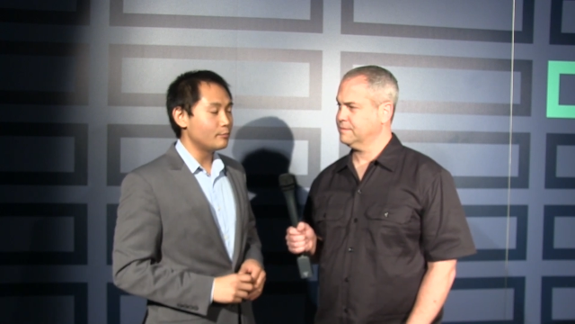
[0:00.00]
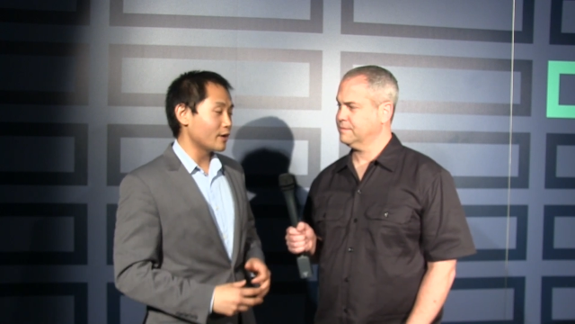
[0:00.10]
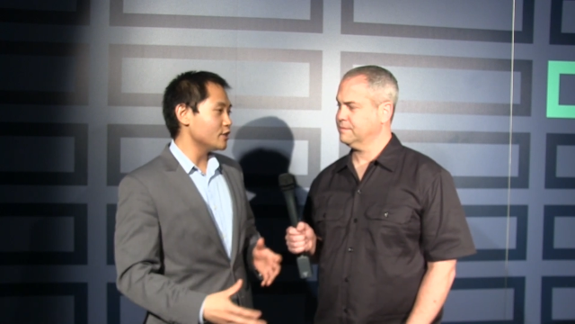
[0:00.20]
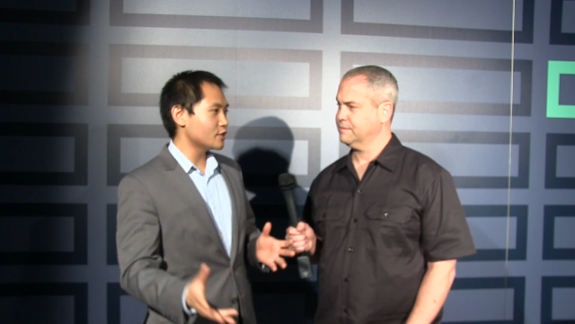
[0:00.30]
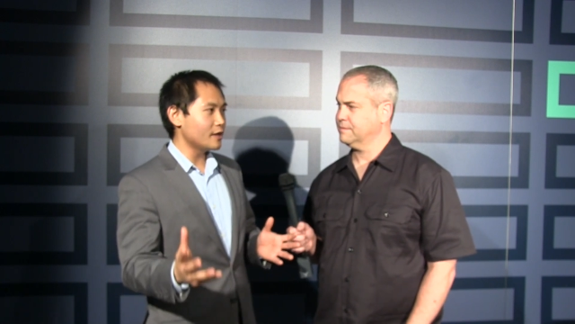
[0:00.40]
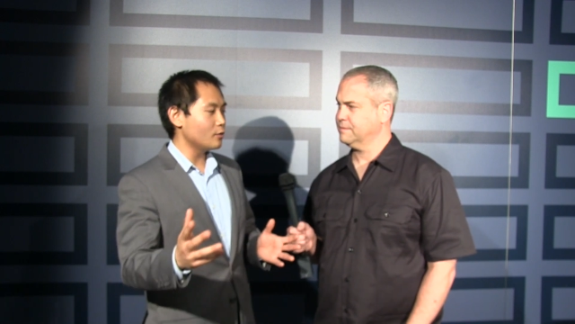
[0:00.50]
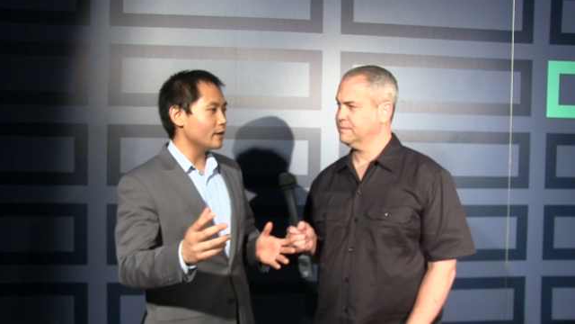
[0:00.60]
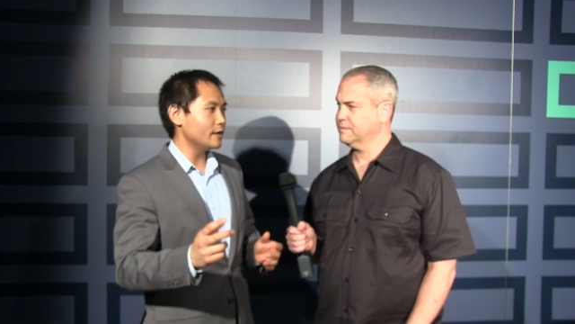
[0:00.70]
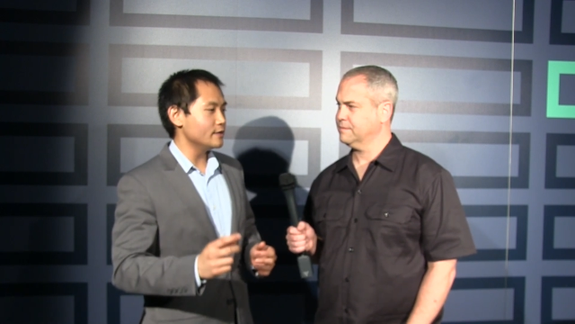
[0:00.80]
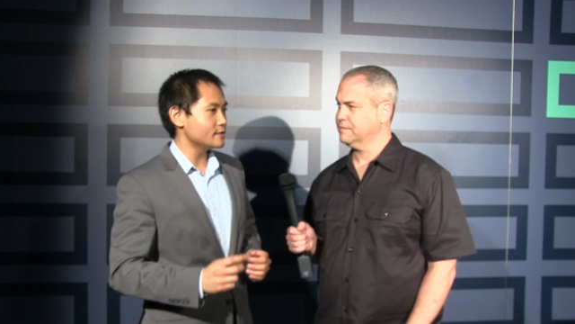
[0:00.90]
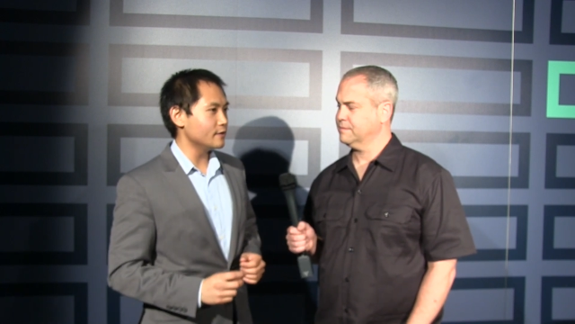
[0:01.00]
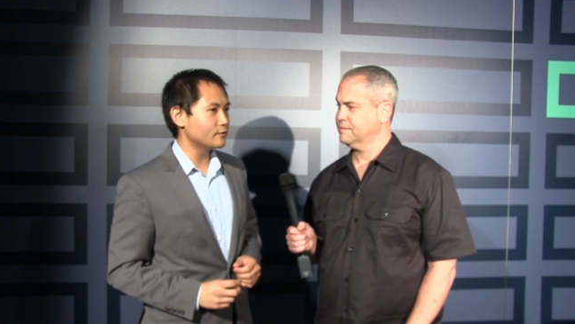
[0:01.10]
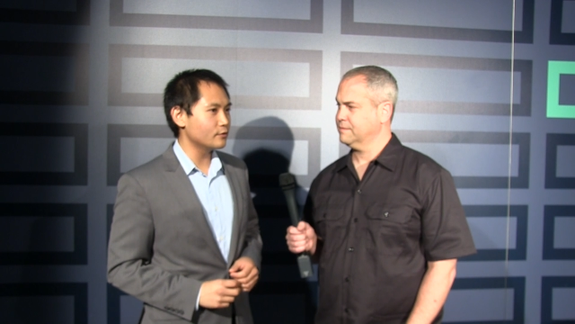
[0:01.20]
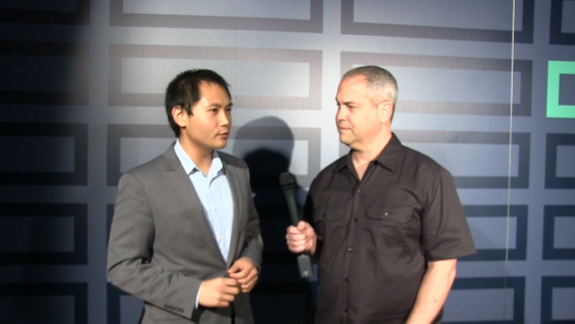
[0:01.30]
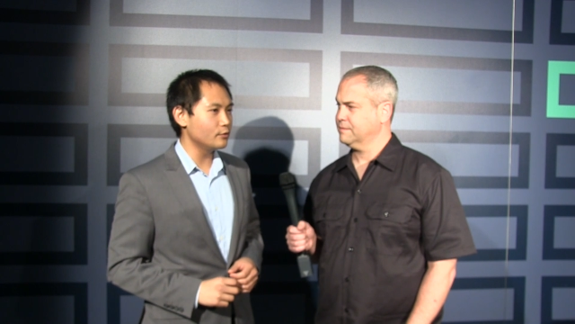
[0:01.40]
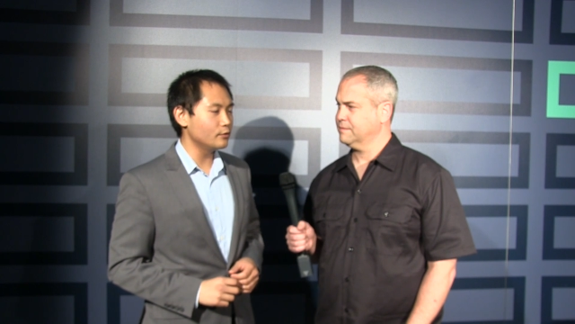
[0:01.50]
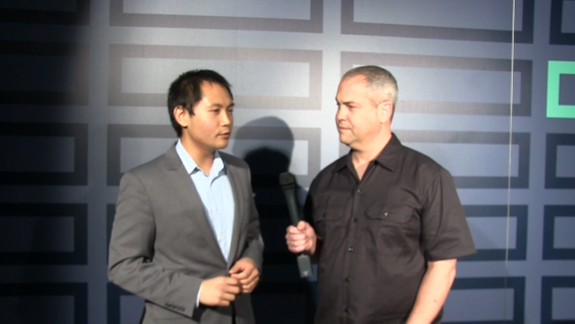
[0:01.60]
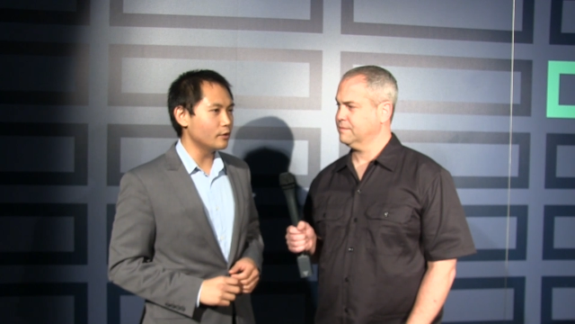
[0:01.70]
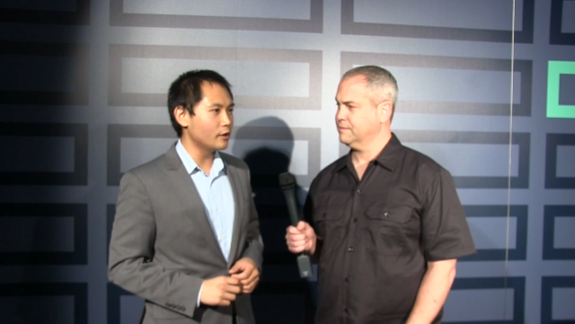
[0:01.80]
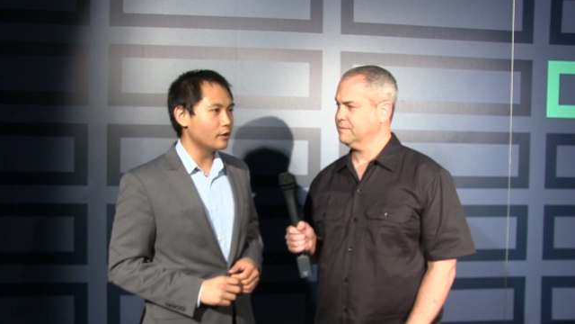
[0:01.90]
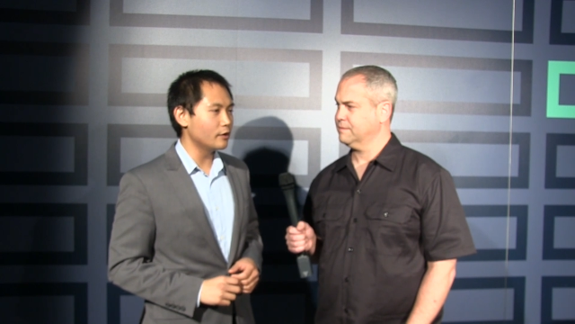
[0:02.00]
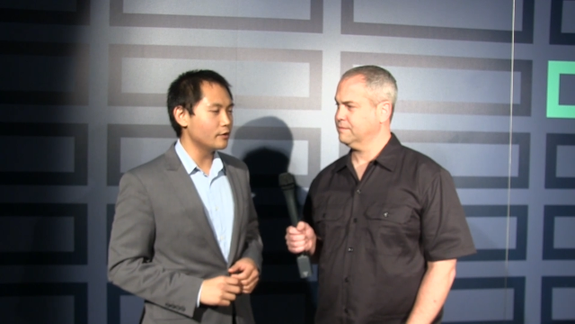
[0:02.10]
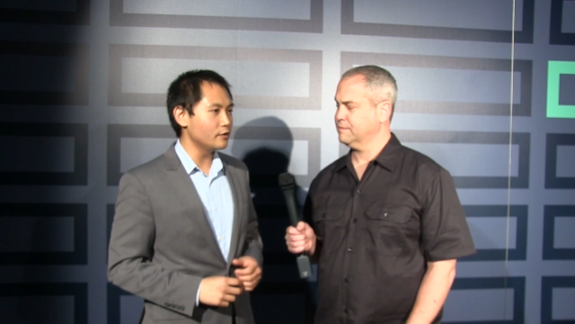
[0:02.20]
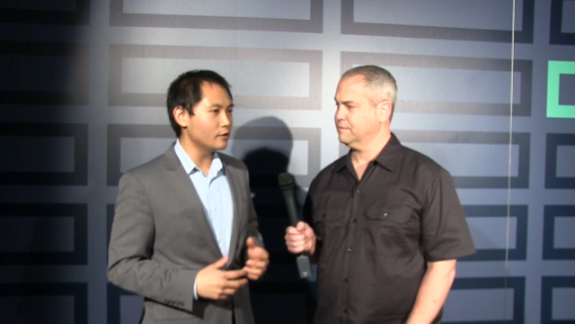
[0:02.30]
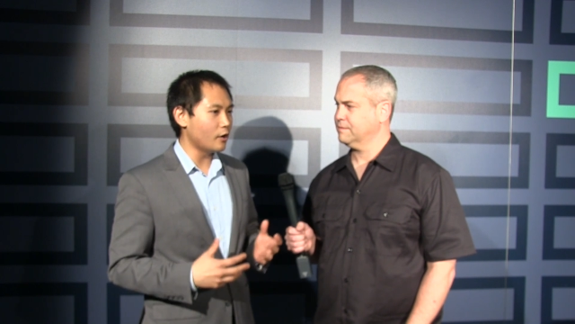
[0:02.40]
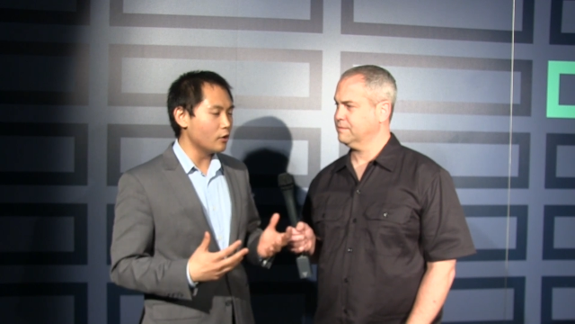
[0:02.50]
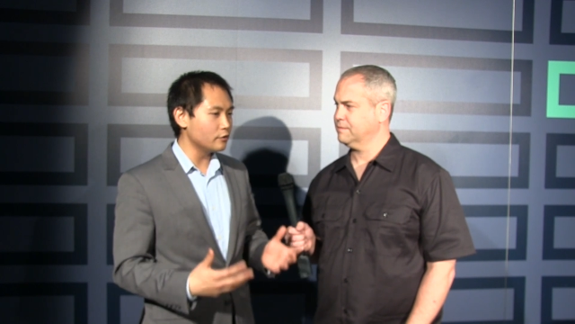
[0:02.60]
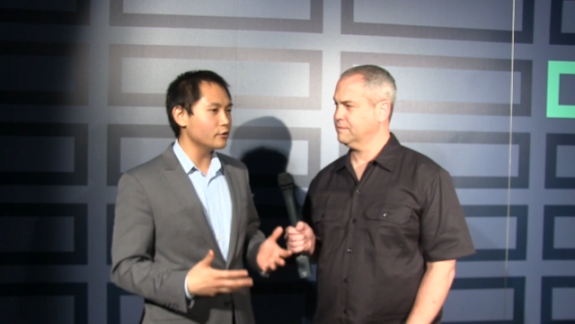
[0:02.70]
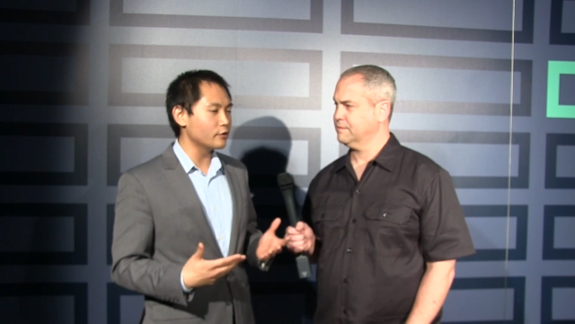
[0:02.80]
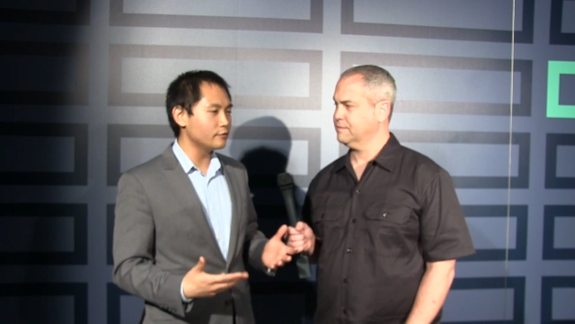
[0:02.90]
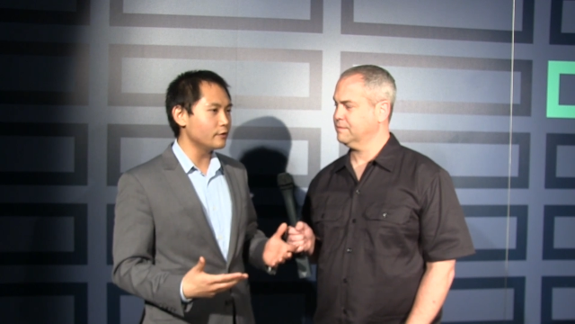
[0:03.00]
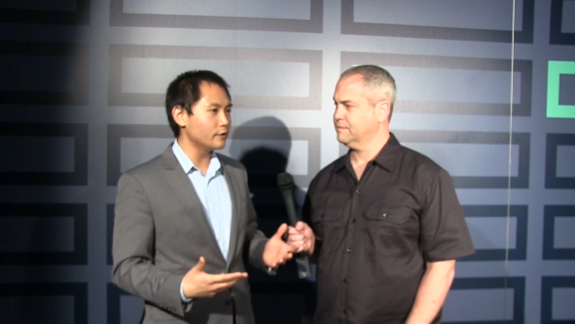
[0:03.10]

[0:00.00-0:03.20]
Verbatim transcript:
Speaker 1: branch gateways into all of your